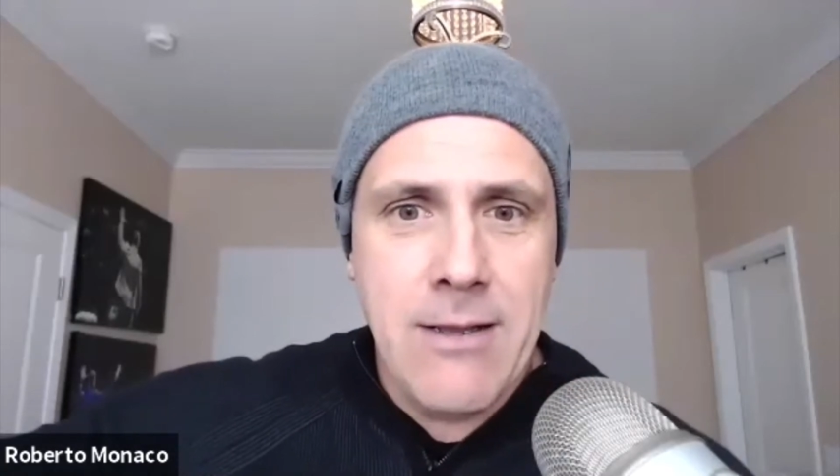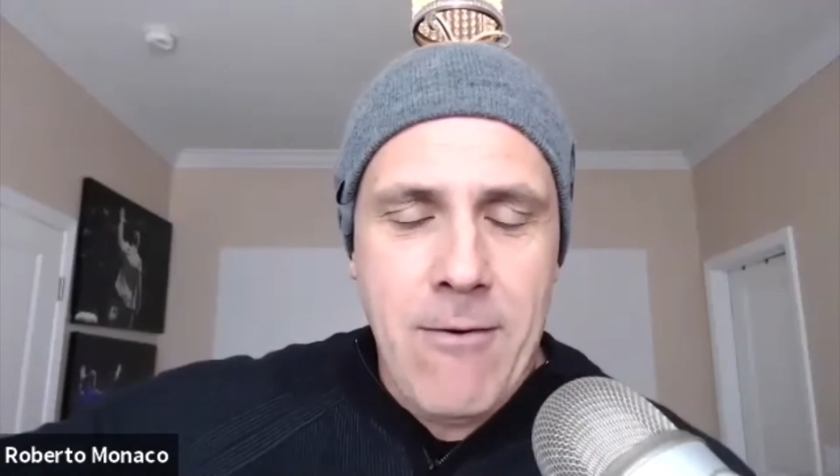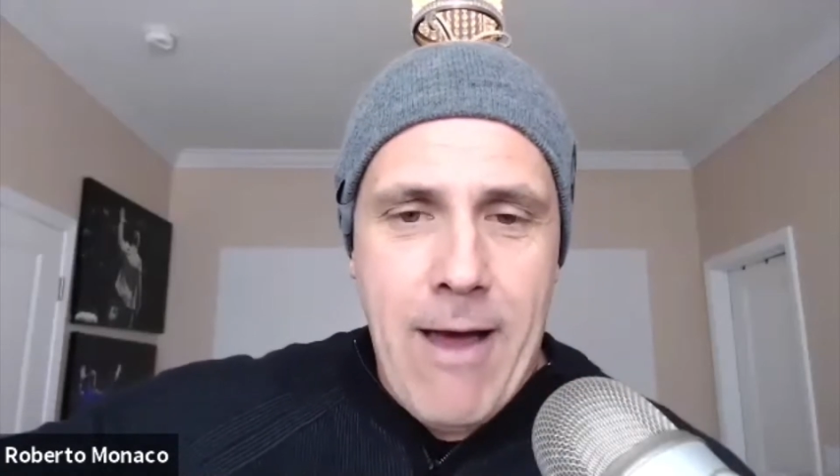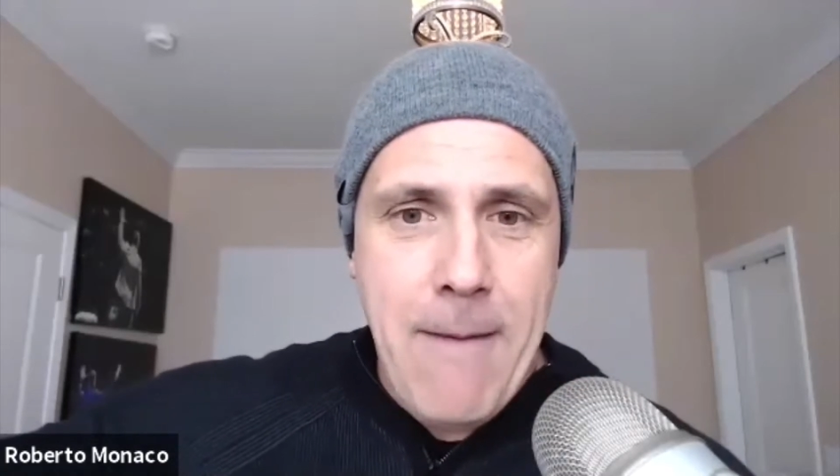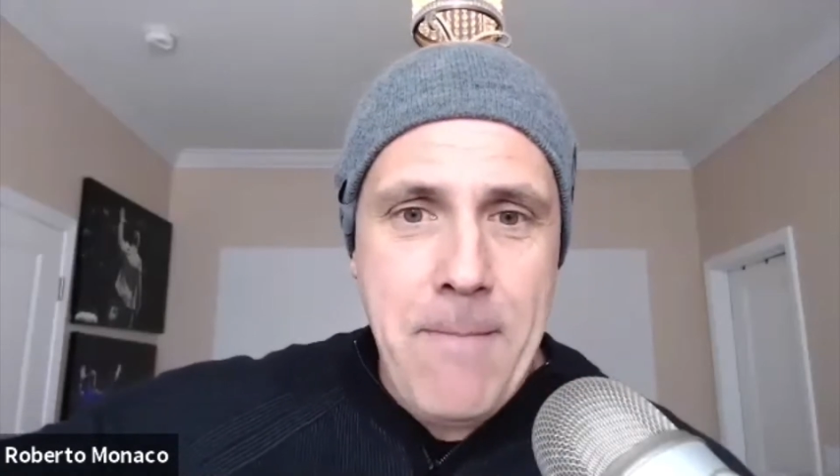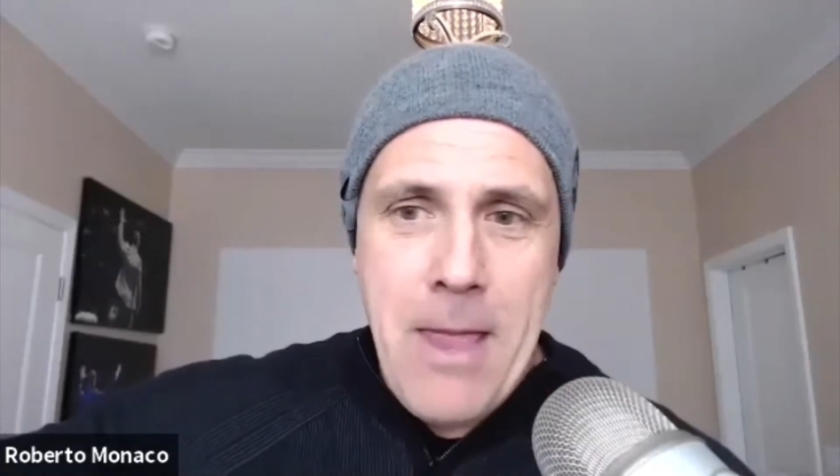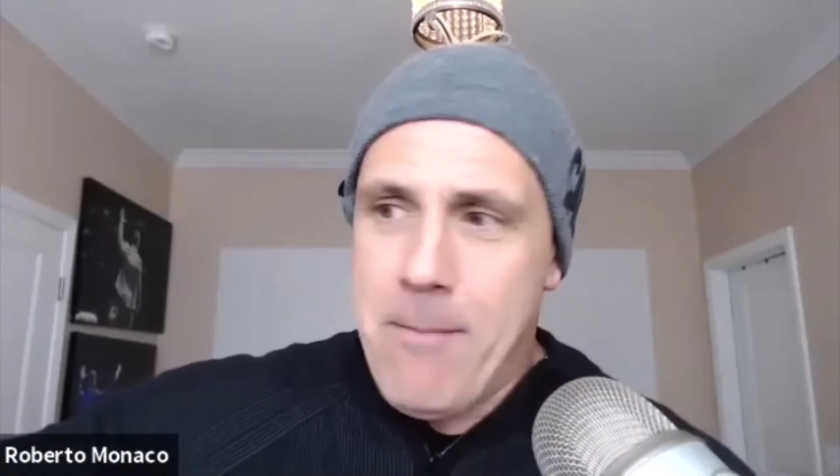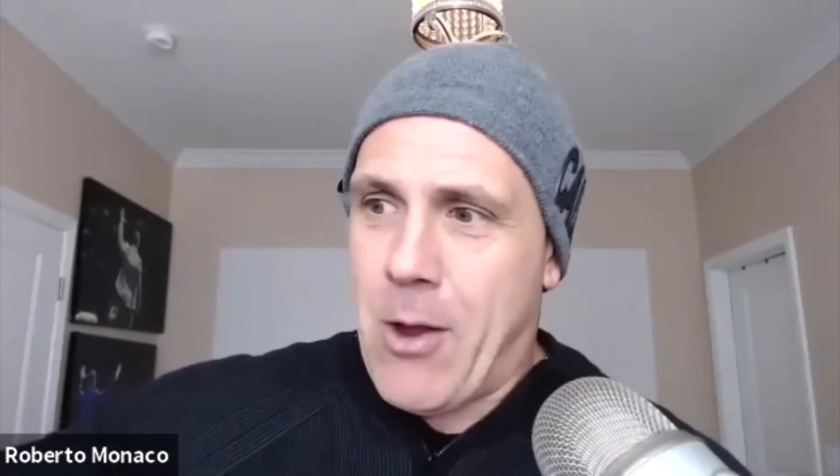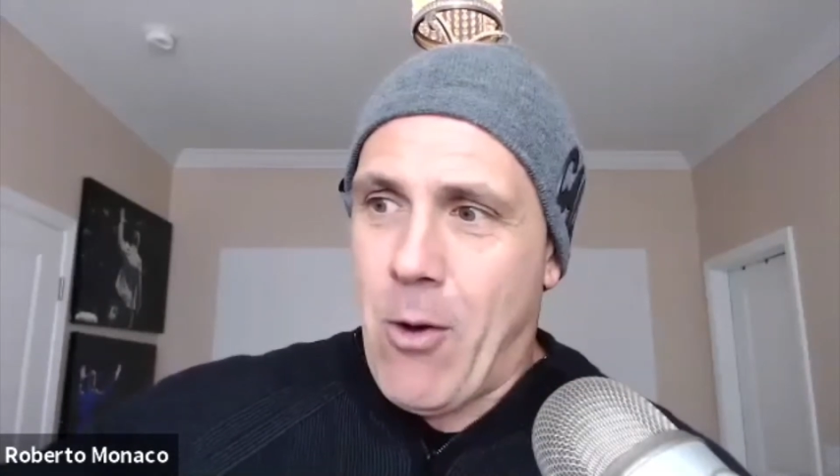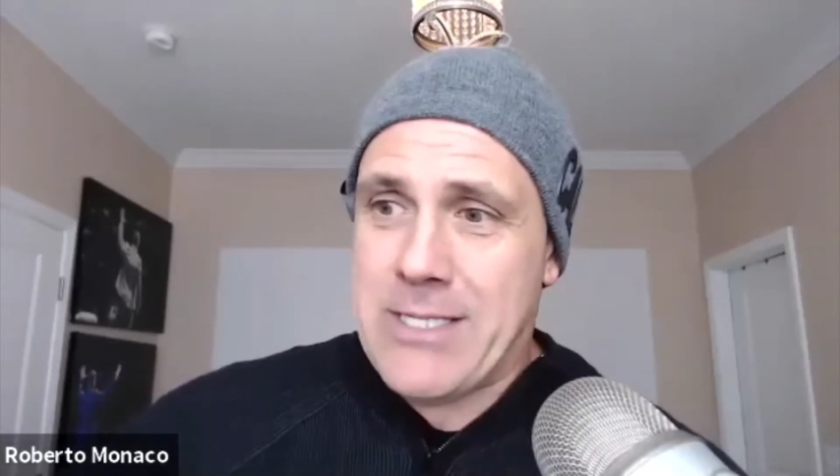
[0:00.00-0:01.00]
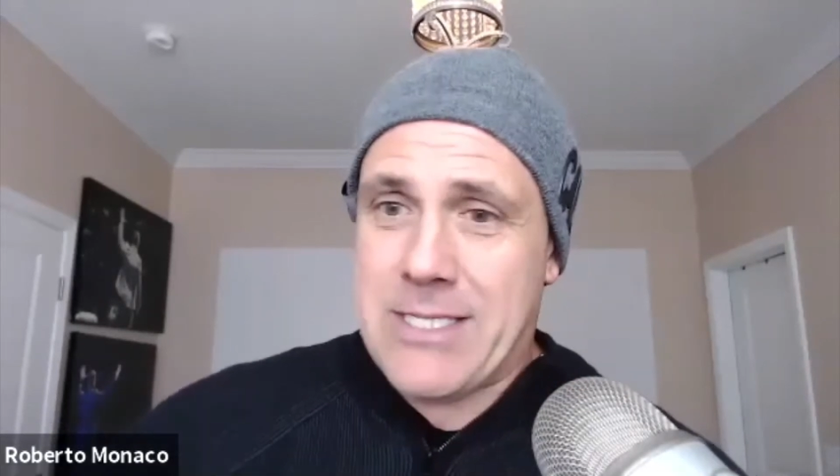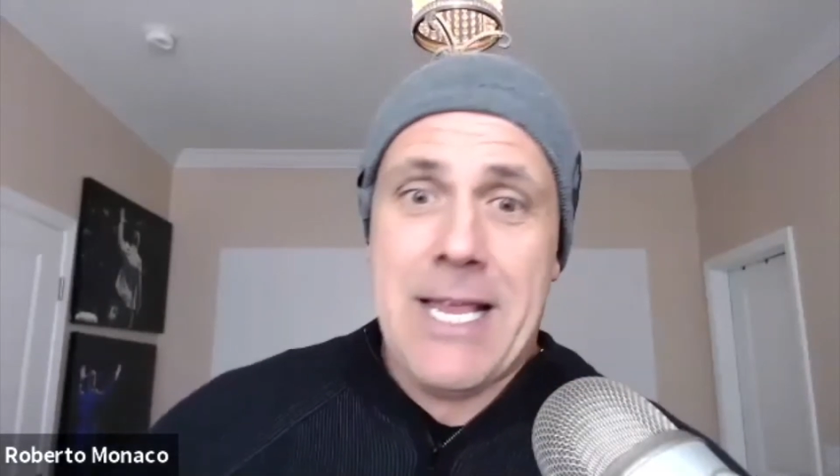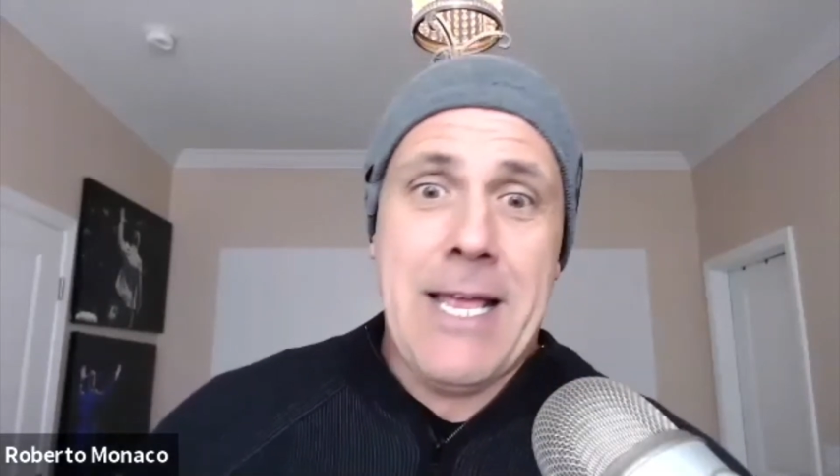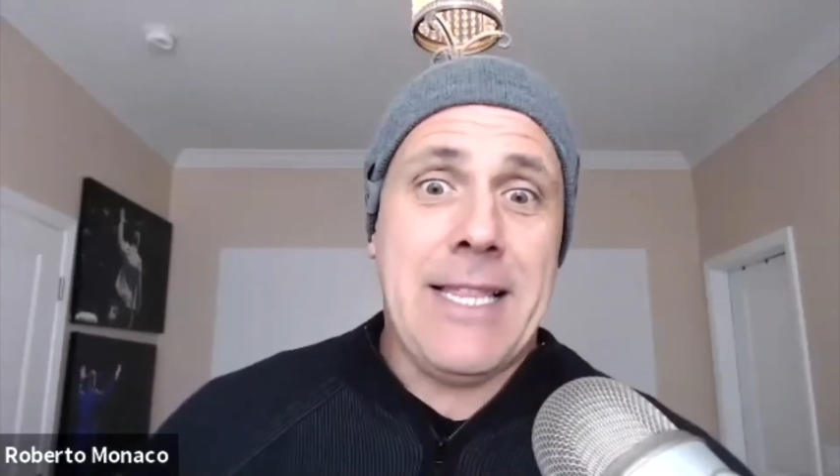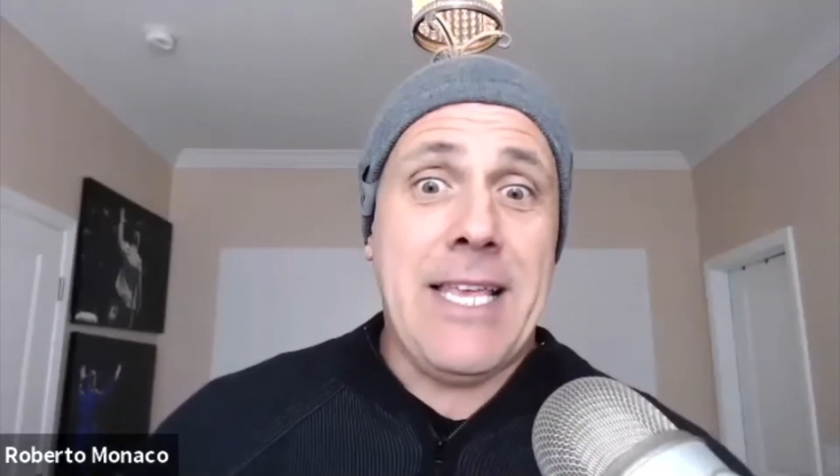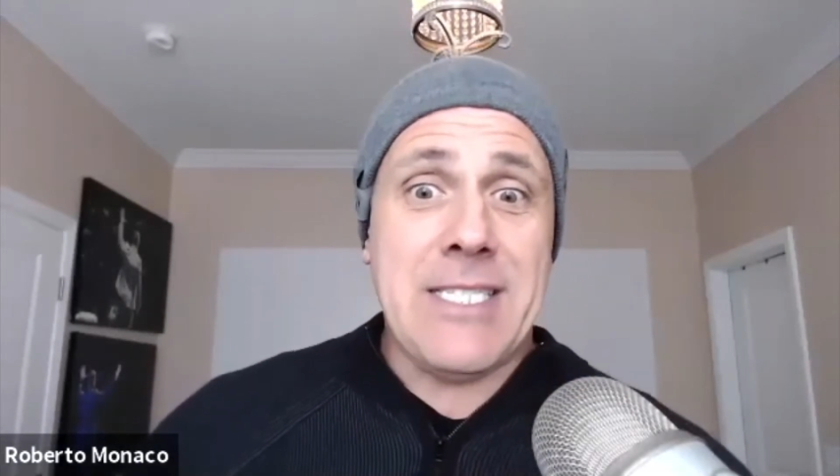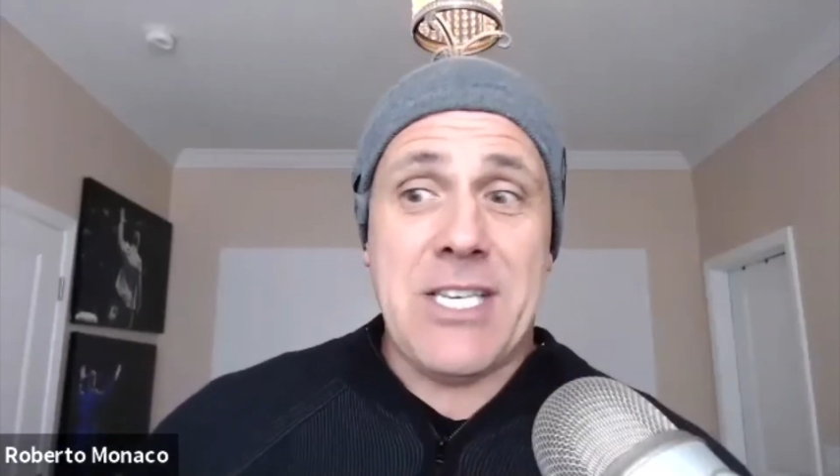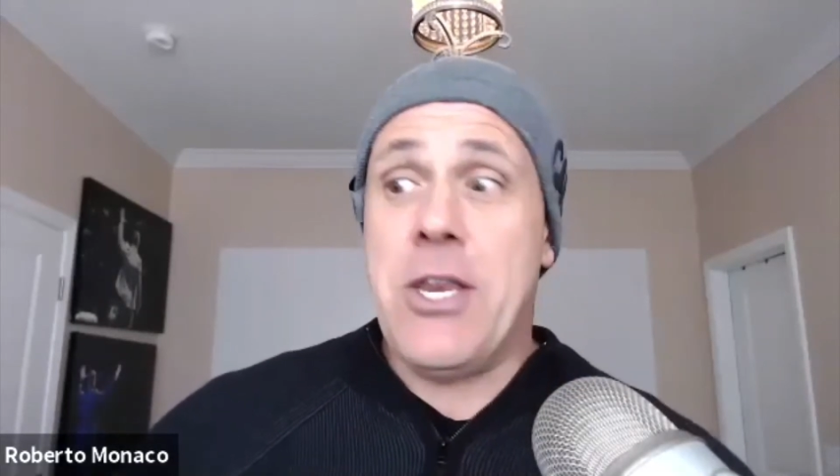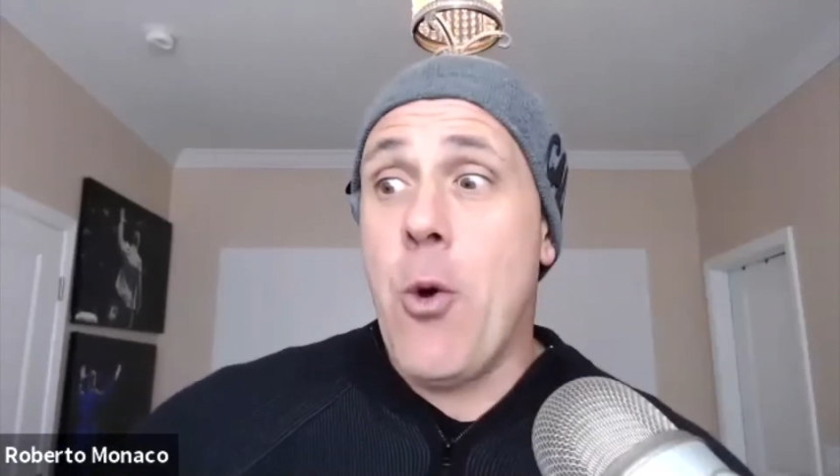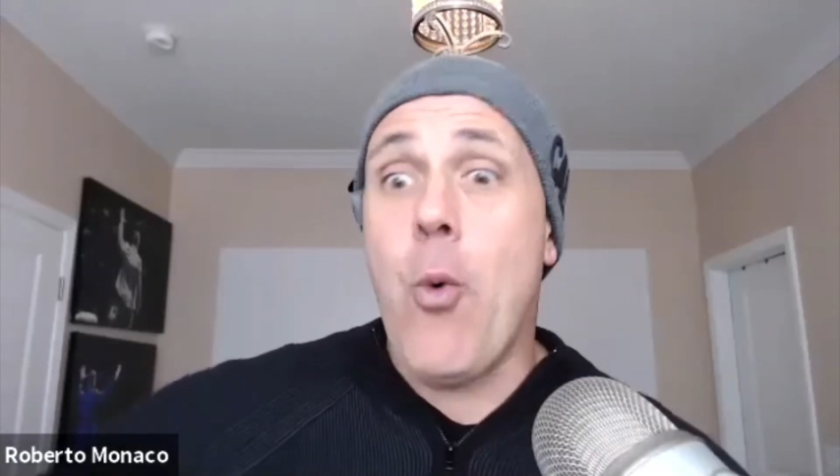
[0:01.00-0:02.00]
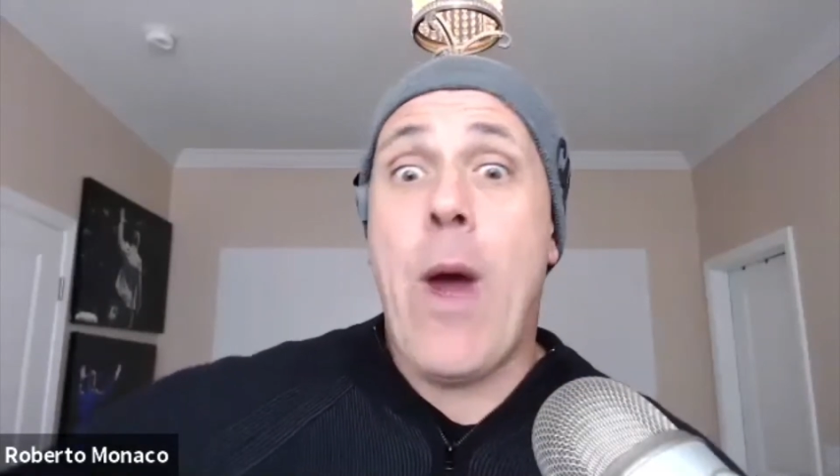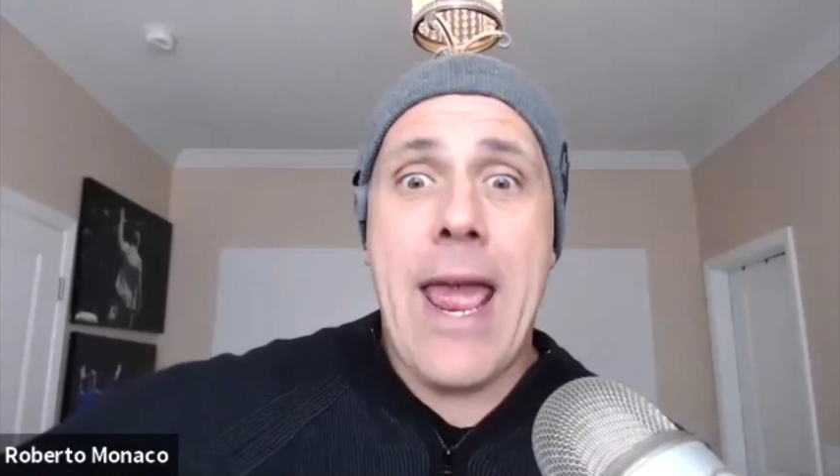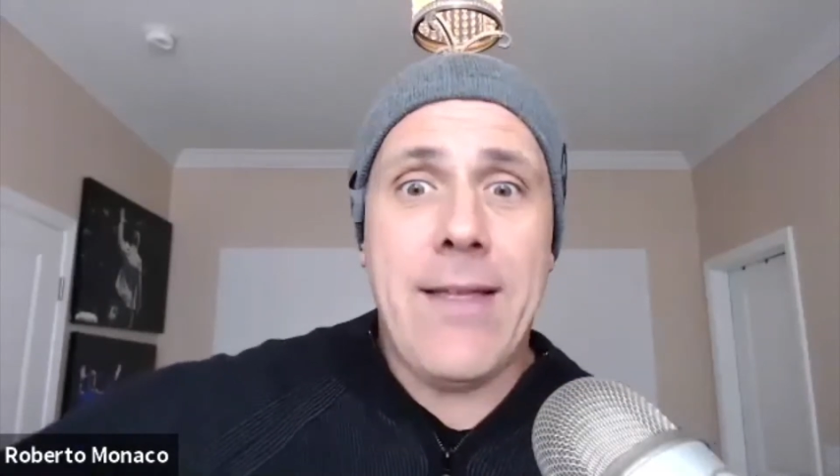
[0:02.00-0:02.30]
right? Because this new way,